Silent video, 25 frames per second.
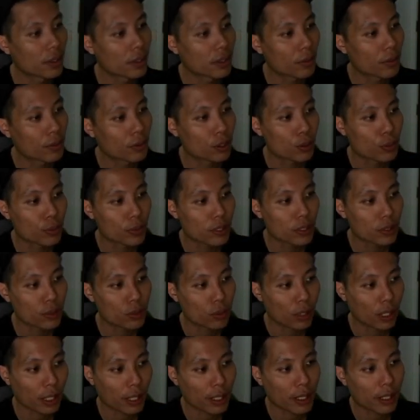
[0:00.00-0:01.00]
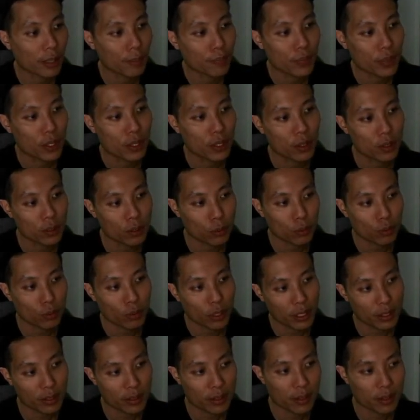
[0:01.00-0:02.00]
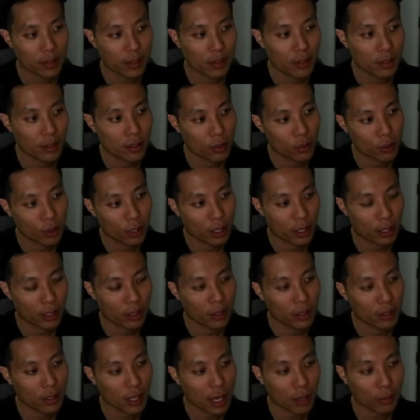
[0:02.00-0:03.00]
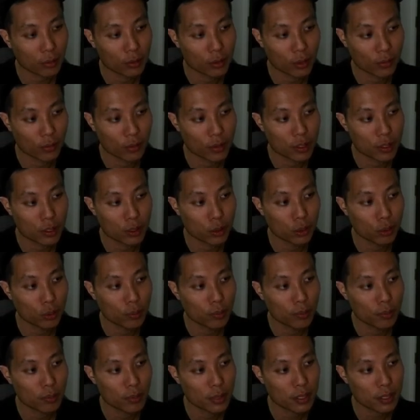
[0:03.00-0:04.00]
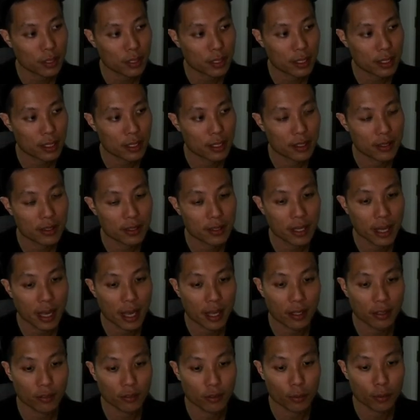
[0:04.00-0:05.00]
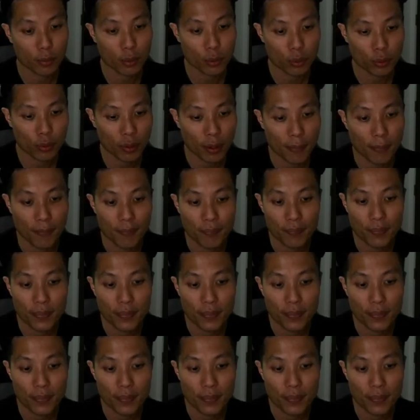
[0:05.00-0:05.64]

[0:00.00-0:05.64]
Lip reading: which means to clean up. So once you are out of this loop, basically it is the end of the program.